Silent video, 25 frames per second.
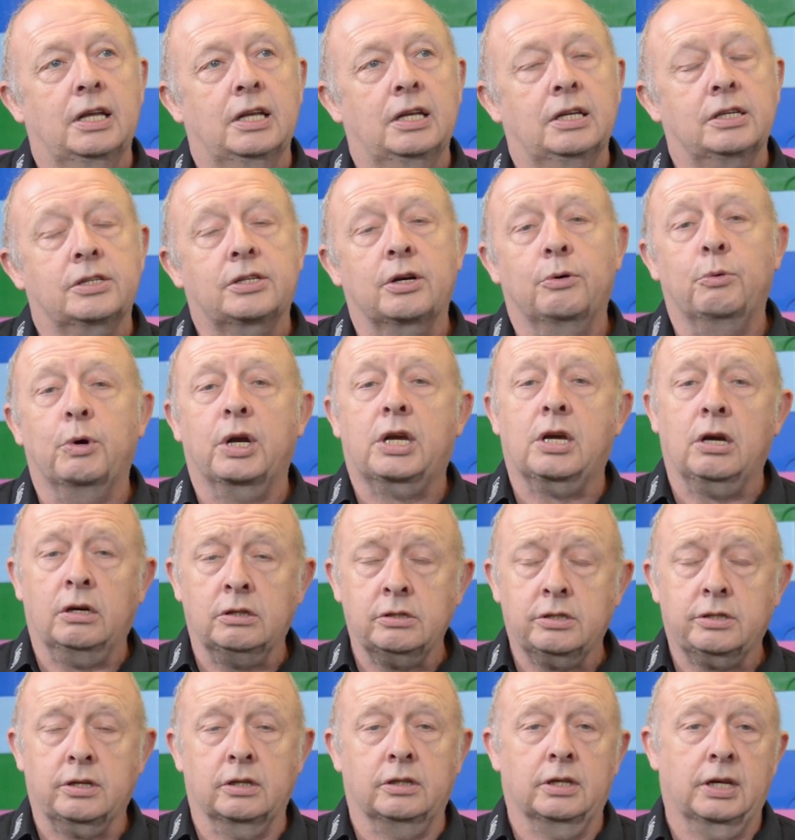So we're
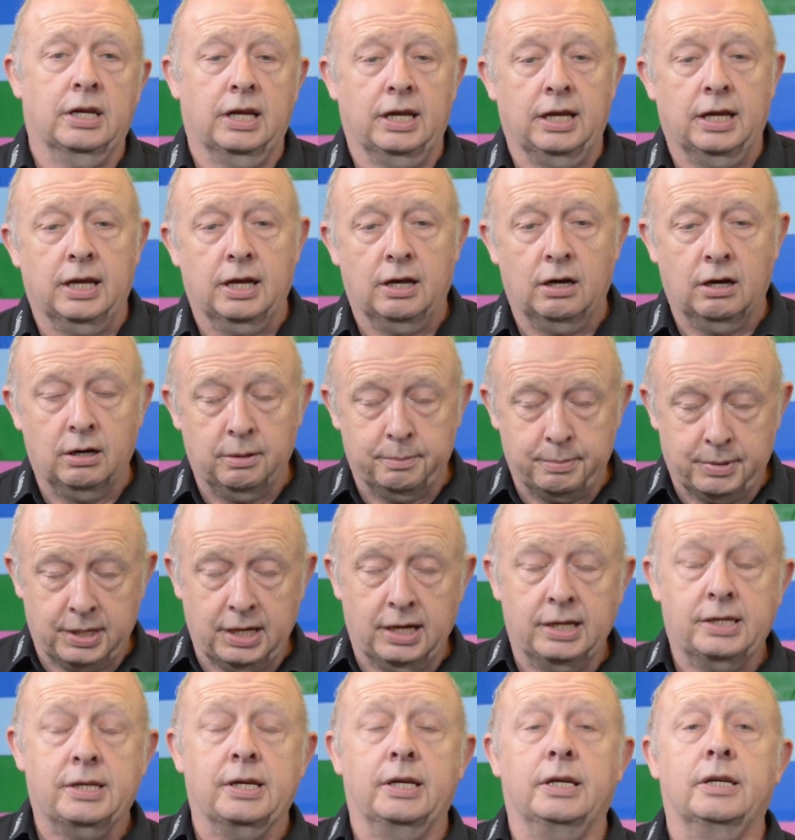constantly
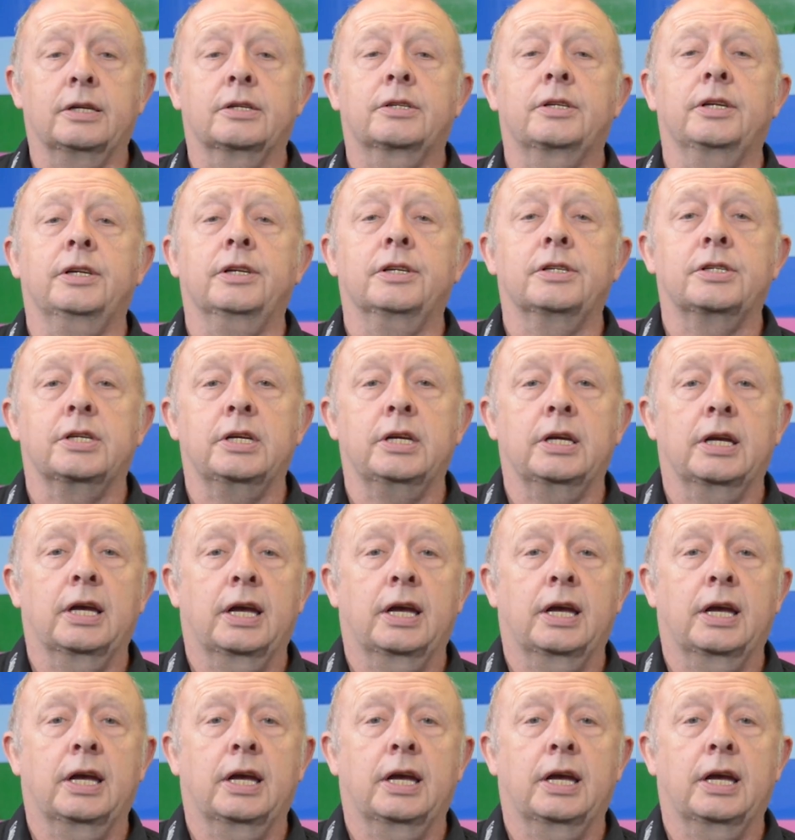updating Cinegy